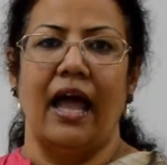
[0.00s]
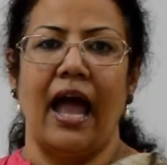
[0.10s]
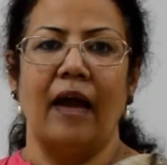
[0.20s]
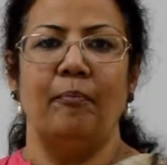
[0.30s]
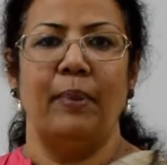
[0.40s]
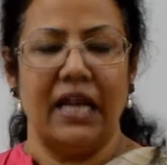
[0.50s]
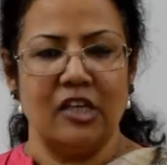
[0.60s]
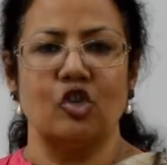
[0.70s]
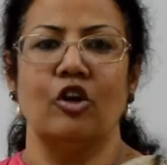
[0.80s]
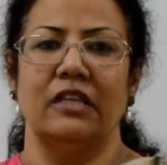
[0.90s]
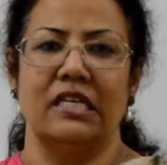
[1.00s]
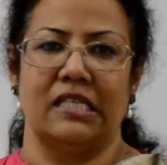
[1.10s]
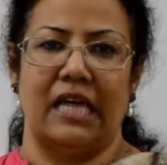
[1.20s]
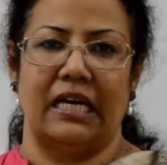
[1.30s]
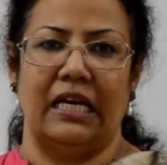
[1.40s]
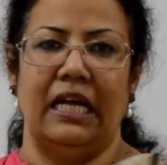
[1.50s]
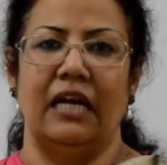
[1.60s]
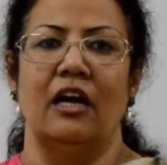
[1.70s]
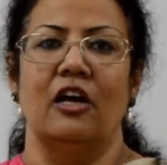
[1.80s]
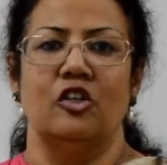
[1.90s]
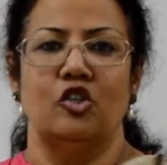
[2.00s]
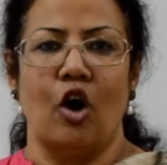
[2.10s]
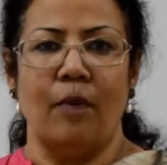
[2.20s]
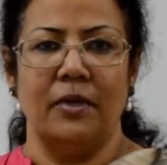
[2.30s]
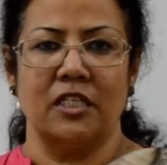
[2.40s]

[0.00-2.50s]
and based on this technique, job